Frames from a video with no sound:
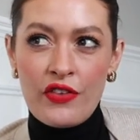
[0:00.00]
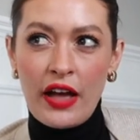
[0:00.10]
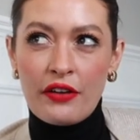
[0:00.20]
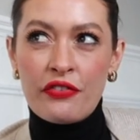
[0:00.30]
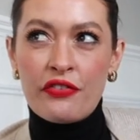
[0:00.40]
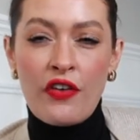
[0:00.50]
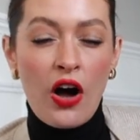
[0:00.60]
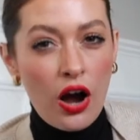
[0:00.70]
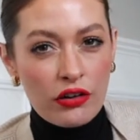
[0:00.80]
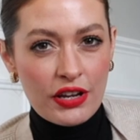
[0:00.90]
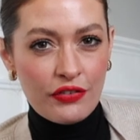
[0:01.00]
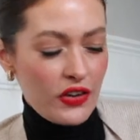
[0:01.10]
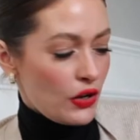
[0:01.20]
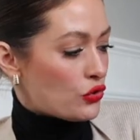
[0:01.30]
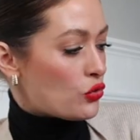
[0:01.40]
like furry
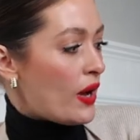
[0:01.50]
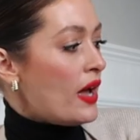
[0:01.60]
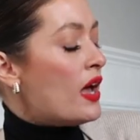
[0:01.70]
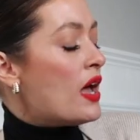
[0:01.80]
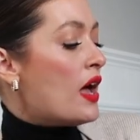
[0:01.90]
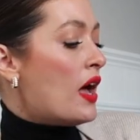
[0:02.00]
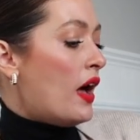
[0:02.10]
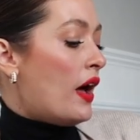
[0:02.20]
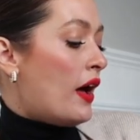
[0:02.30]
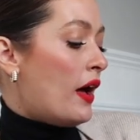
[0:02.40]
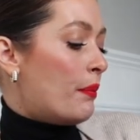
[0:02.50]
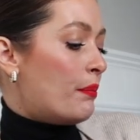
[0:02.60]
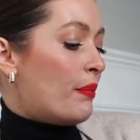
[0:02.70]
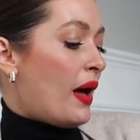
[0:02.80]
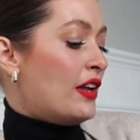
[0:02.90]
feel to it
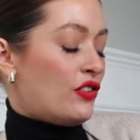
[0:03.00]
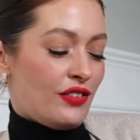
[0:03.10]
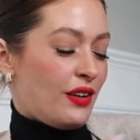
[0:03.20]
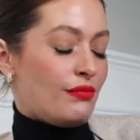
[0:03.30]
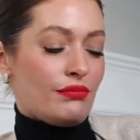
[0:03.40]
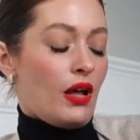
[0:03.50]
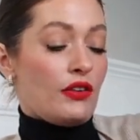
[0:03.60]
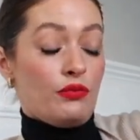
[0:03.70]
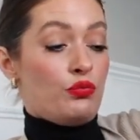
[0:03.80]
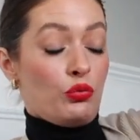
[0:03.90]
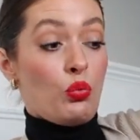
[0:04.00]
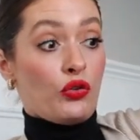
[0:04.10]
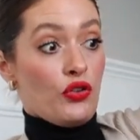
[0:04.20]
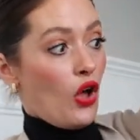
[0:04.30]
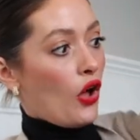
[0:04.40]
um, and it just didn't, I just
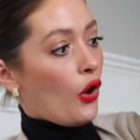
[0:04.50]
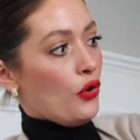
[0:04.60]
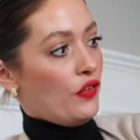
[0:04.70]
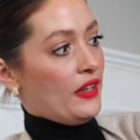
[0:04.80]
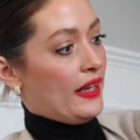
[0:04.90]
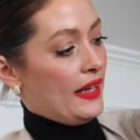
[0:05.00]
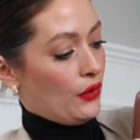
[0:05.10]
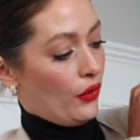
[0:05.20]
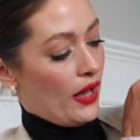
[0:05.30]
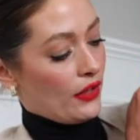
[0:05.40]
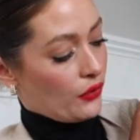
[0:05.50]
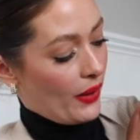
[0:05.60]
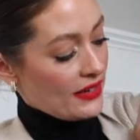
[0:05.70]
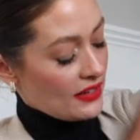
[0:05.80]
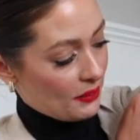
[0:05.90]
wasn't overly keen on it, so
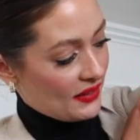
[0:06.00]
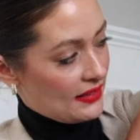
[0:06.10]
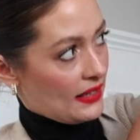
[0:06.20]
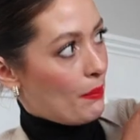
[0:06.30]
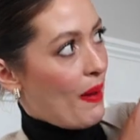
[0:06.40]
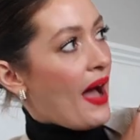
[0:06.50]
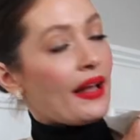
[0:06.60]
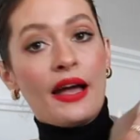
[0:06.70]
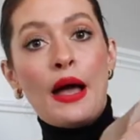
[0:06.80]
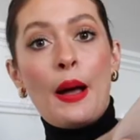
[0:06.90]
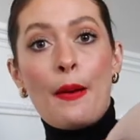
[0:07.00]
I ended up sending it back,